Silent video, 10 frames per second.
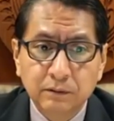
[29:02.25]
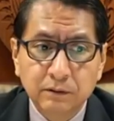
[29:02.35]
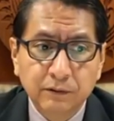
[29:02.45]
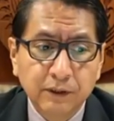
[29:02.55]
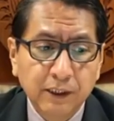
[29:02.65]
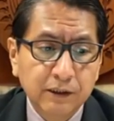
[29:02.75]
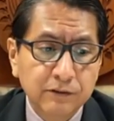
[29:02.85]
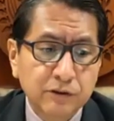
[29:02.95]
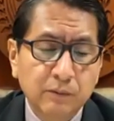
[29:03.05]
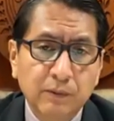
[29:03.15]
So thank you
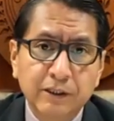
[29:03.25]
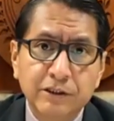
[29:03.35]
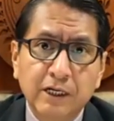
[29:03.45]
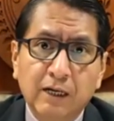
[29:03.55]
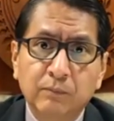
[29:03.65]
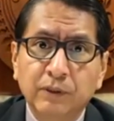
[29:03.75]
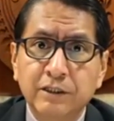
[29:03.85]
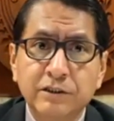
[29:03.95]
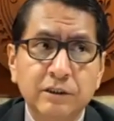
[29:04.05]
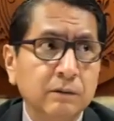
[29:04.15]
so much. God
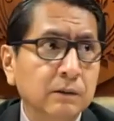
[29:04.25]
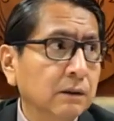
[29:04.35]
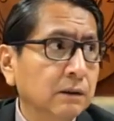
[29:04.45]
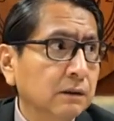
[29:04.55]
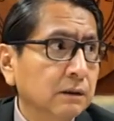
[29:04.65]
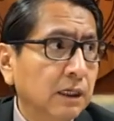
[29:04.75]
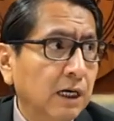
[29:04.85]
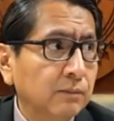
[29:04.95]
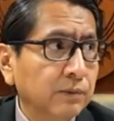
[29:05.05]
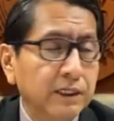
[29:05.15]
bless you.
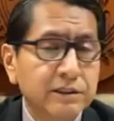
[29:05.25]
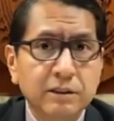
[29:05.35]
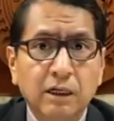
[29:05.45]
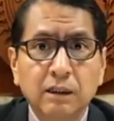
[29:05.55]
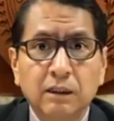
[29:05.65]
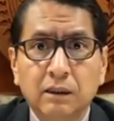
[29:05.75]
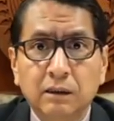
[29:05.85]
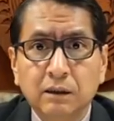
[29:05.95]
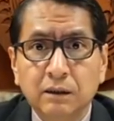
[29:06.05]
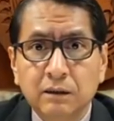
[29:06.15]
God bless all
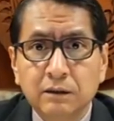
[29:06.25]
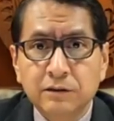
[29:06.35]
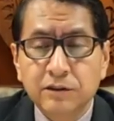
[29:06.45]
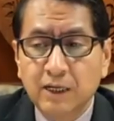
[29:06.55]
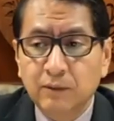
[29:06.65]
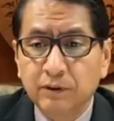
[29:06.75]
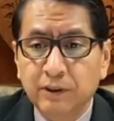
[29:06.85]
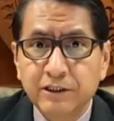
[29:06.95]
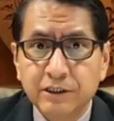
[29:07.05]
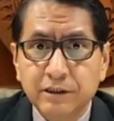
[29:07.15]
our tribal
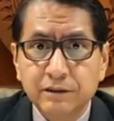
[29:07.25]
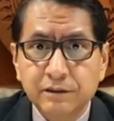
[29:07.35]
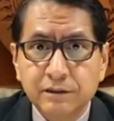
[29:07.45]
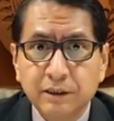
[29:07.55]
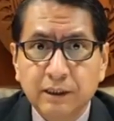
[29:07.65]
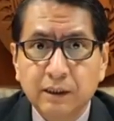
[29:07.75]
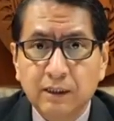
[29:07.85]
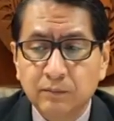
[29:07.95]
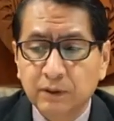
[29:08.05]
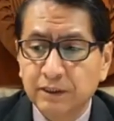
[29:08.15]
nations, and
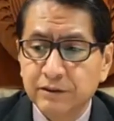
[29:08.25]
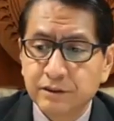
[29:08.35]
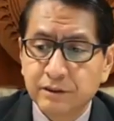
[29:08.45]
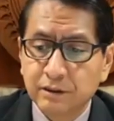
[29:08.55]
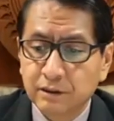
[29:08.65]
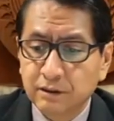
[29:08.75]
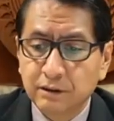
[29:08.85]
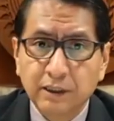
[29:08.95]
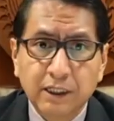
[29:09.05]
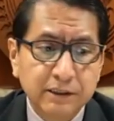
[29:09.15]
God bless
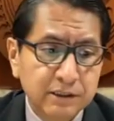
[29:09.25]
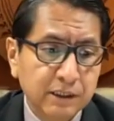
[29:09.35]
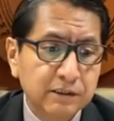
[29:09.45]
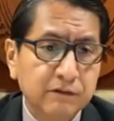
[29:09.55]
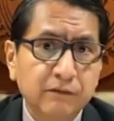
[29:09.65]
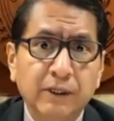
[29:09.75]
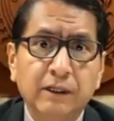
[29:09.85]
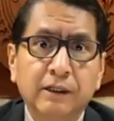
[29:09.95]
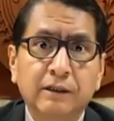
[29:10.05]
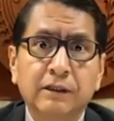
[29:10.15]
the United States of
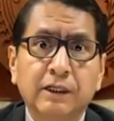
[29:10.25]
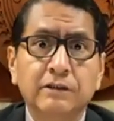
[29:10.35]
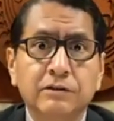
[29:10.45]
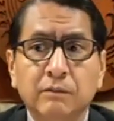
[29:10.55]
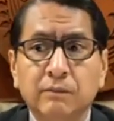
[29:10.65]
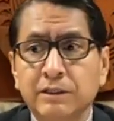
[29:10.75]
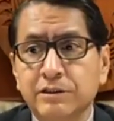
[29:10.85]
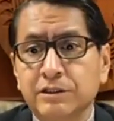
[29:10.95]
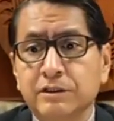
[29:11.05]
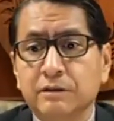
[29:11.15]
America. Thank you so
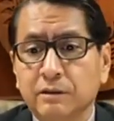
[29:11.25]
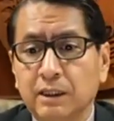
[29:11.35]
much.